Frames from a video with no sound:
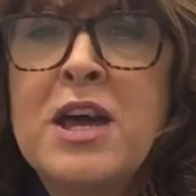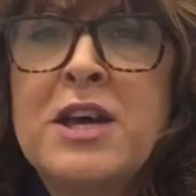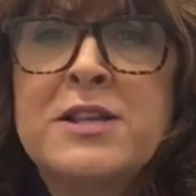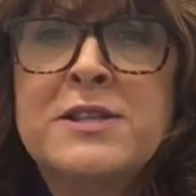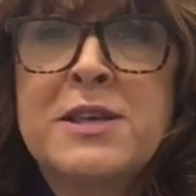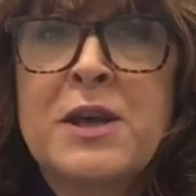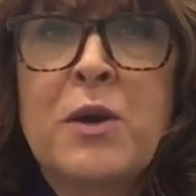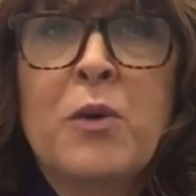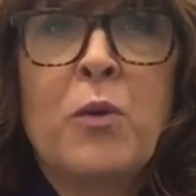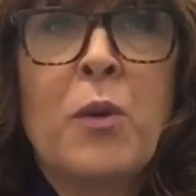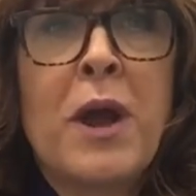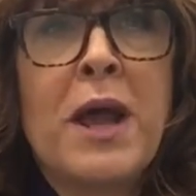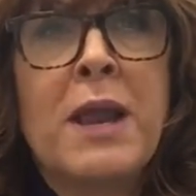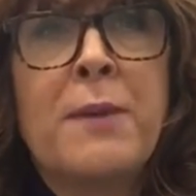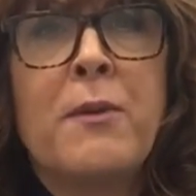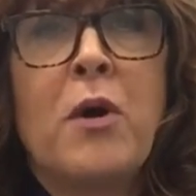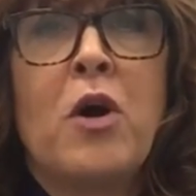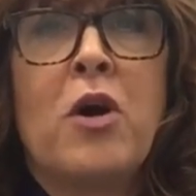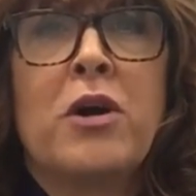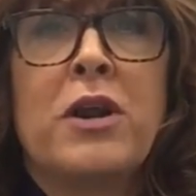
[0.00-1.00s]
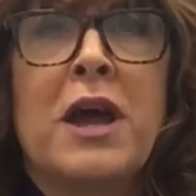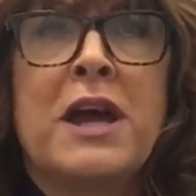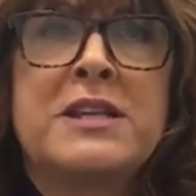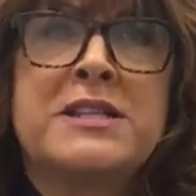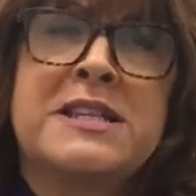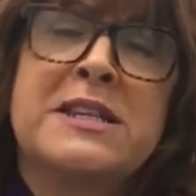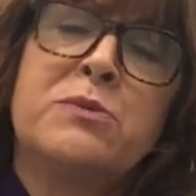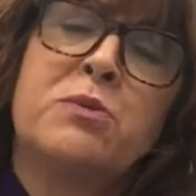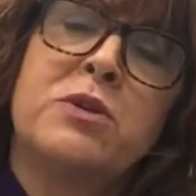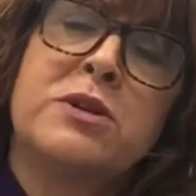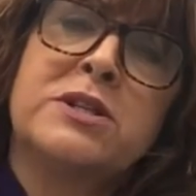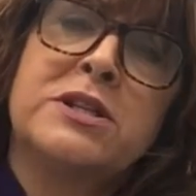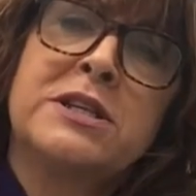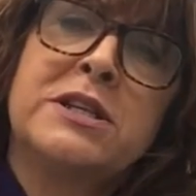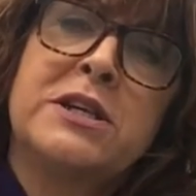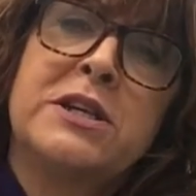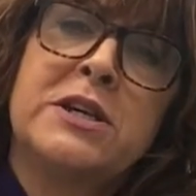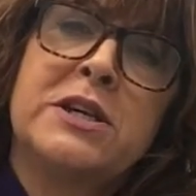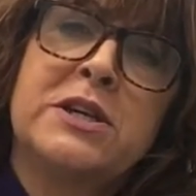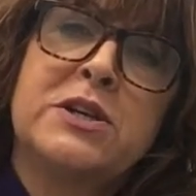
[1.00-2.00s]
So while I'm on, I did want
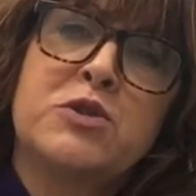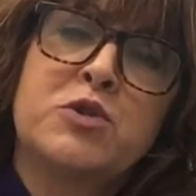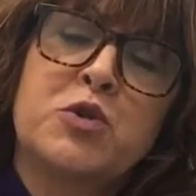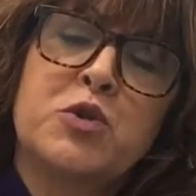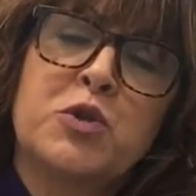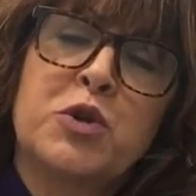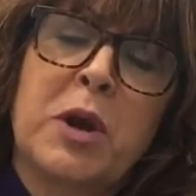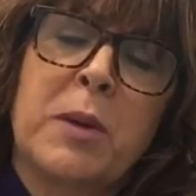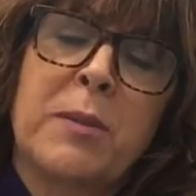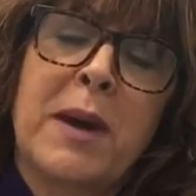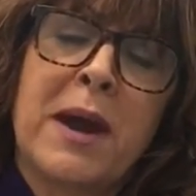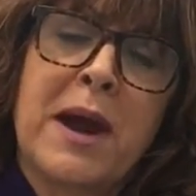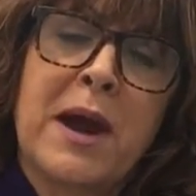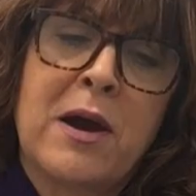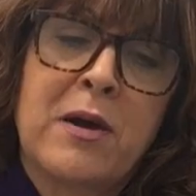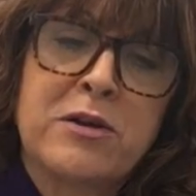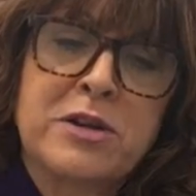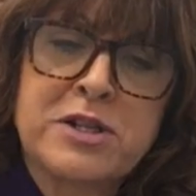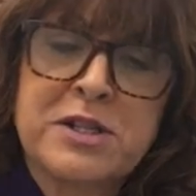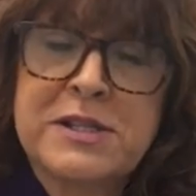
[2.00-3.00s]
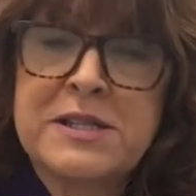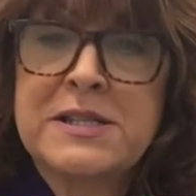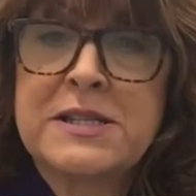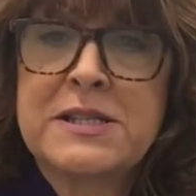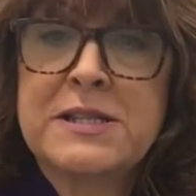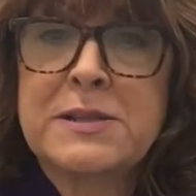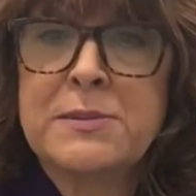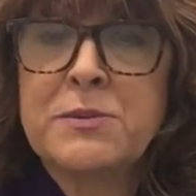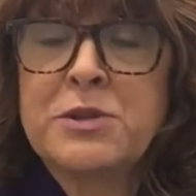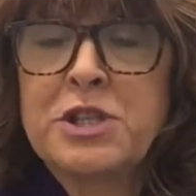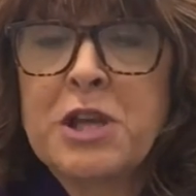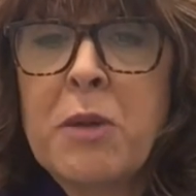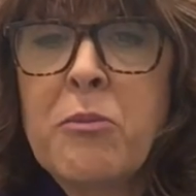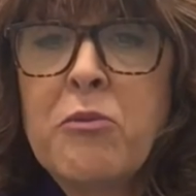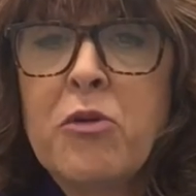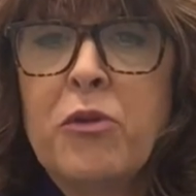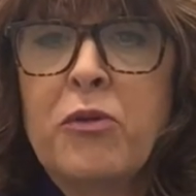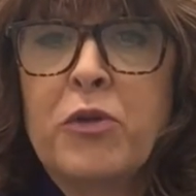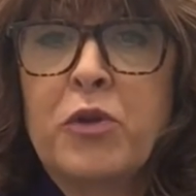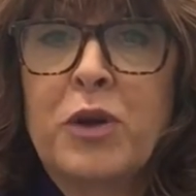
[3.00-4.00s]
to talk about just some
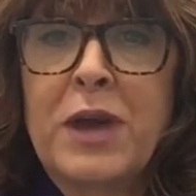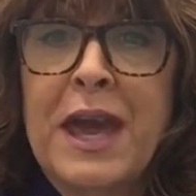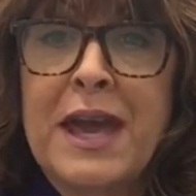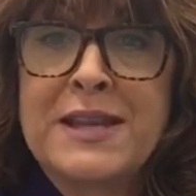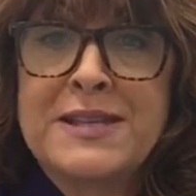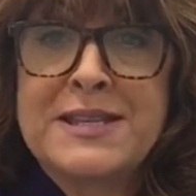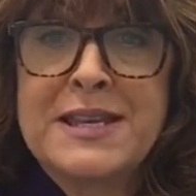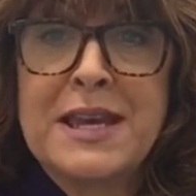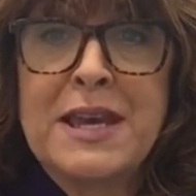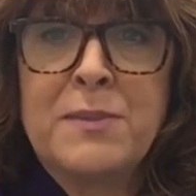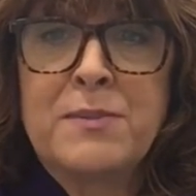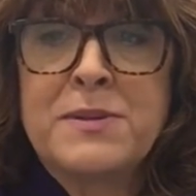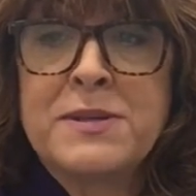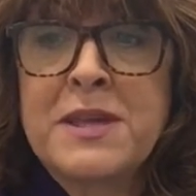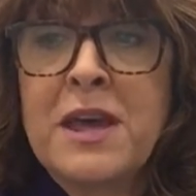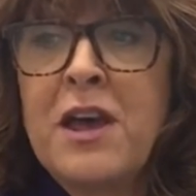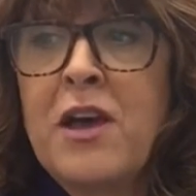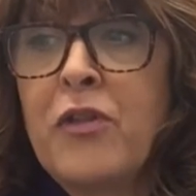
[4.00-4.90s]
general foot care tips